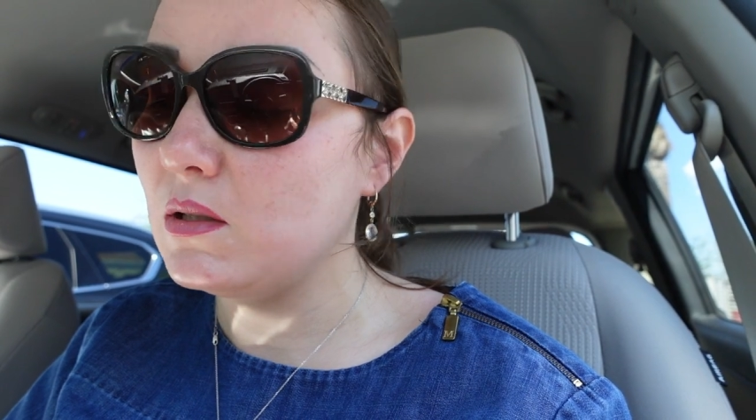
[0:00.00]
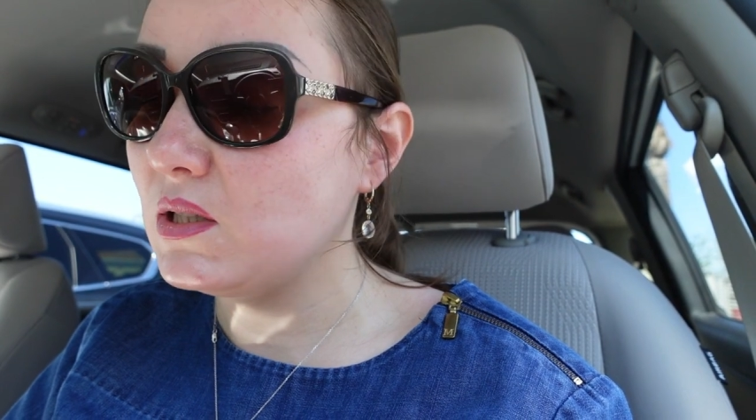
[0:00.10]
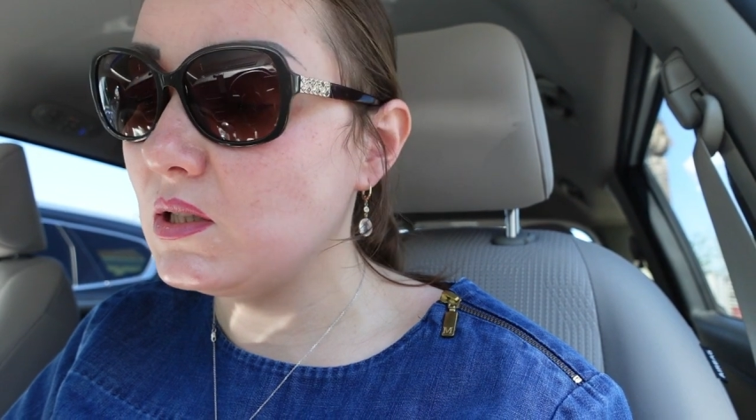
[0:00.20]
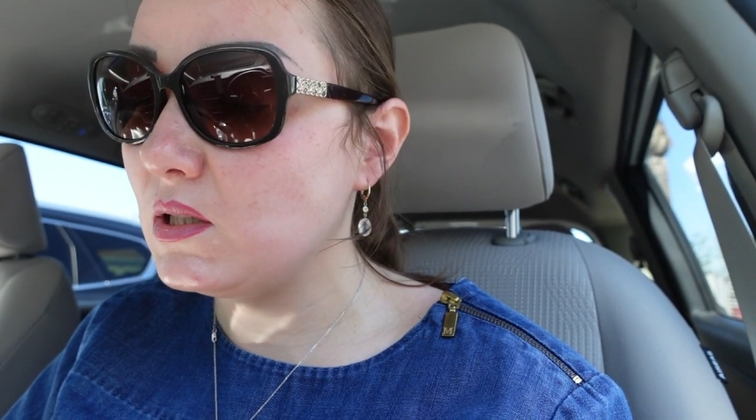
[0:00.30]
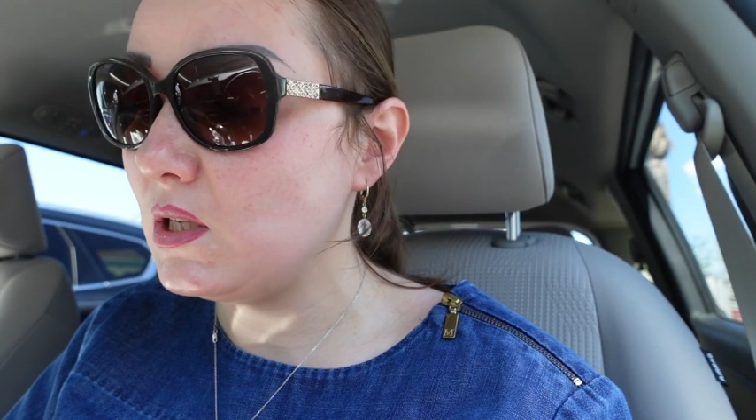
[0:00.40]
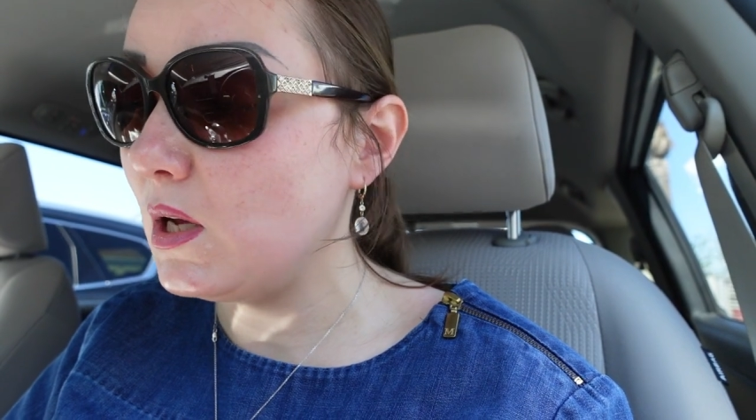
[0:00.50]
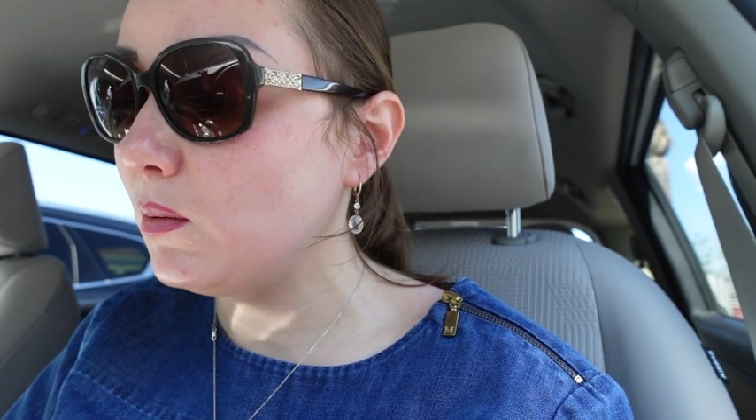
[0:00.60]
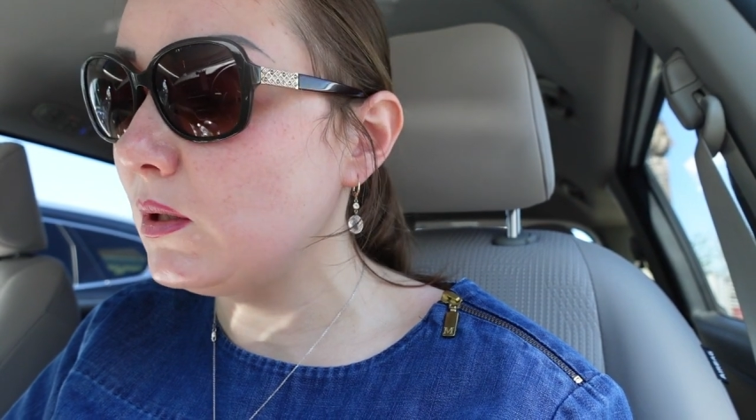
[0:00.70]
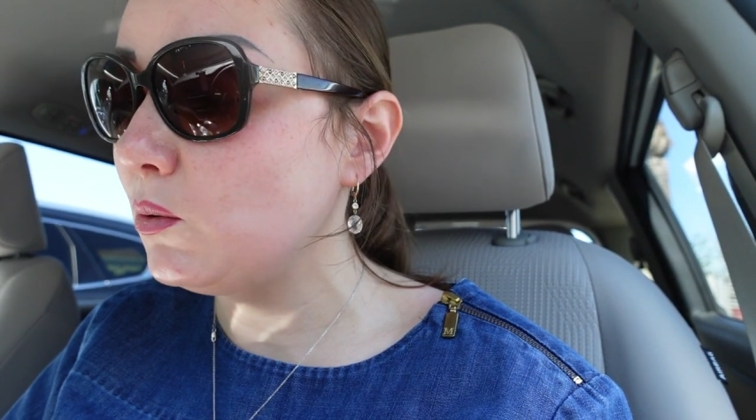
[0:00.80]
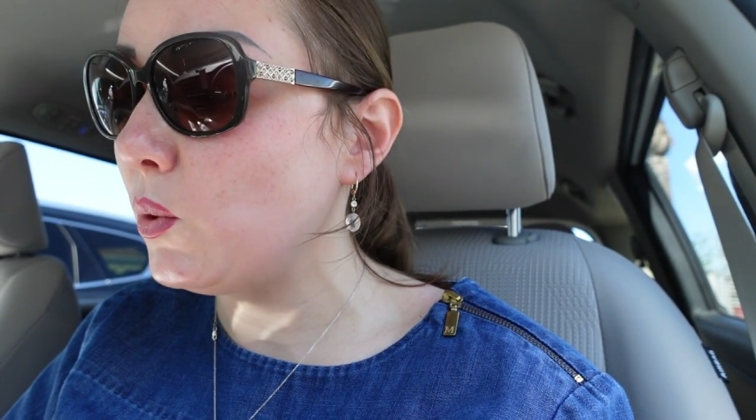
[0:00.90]

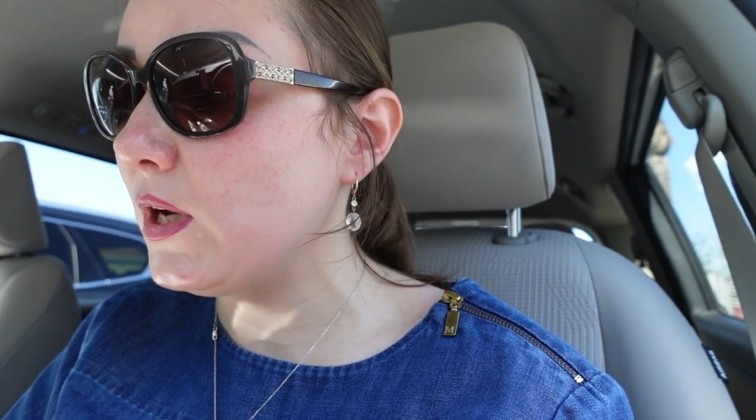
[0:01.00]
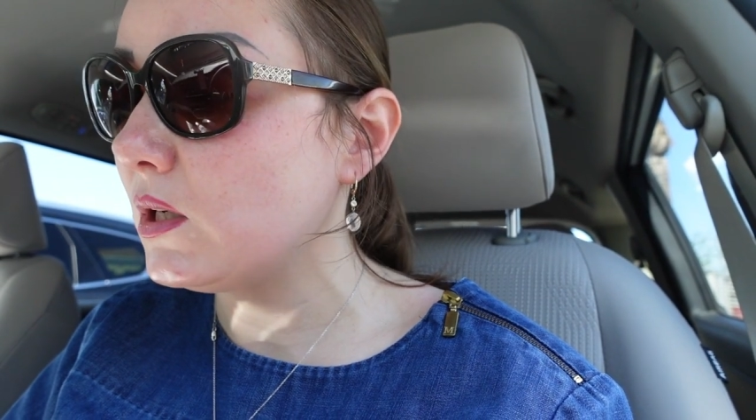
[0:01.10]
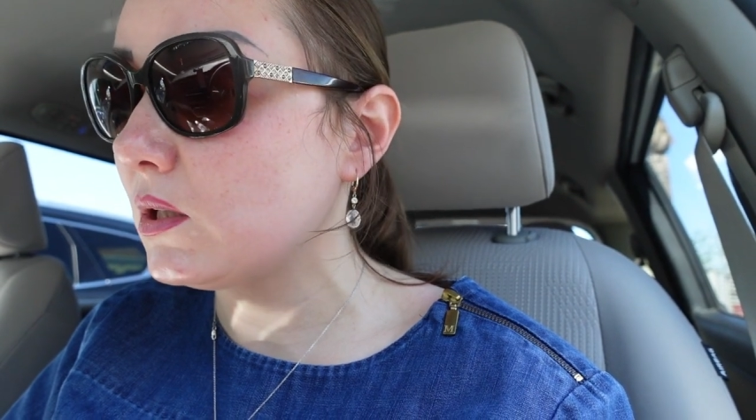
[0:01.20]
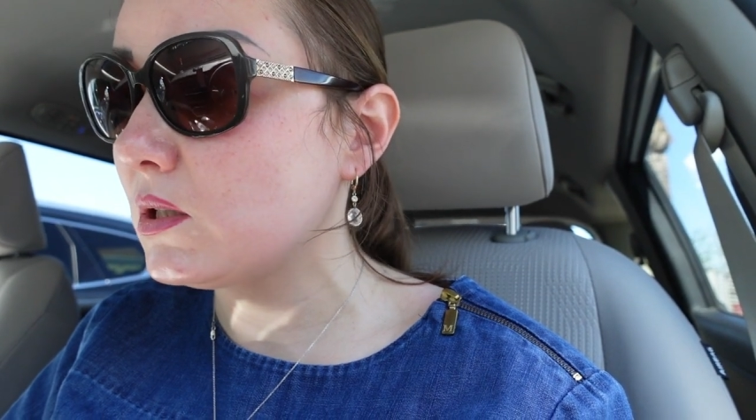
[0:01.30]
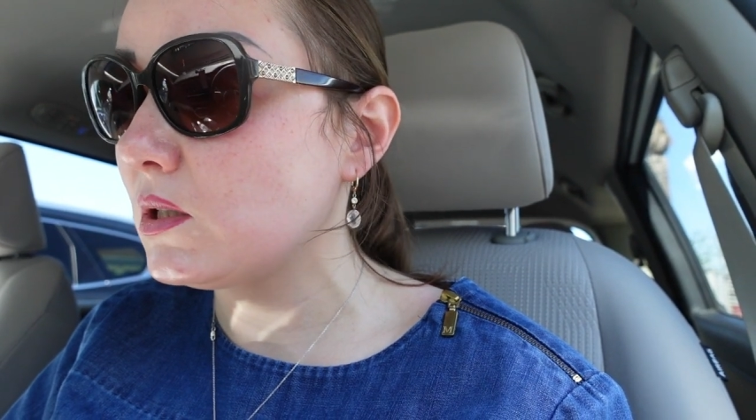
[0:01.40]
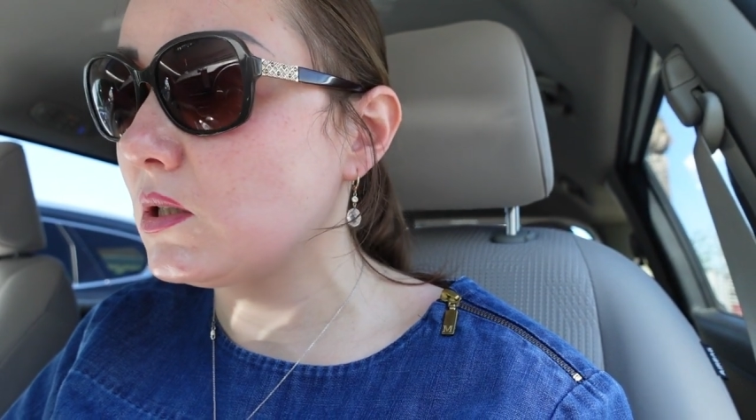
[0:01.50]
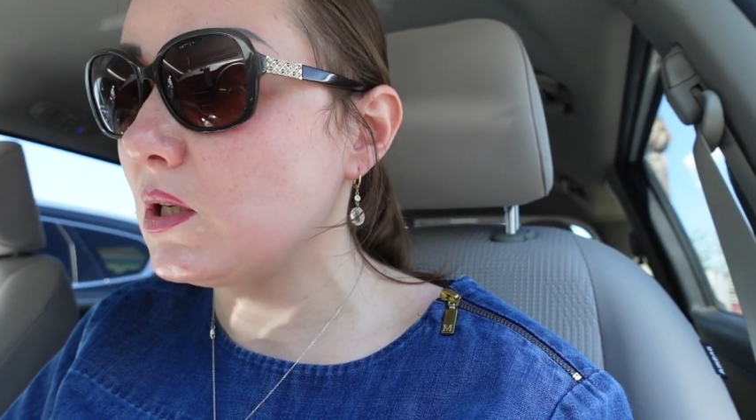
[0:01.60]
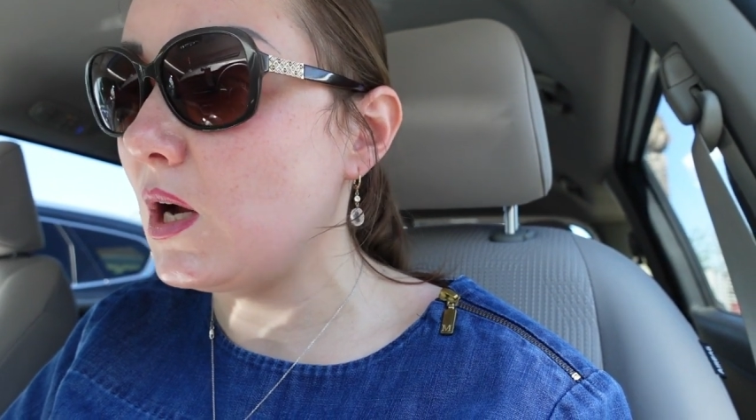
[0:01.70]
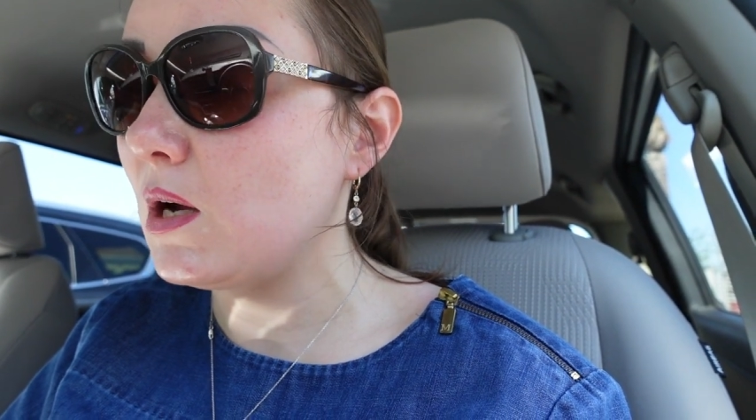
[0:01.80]
seven weeks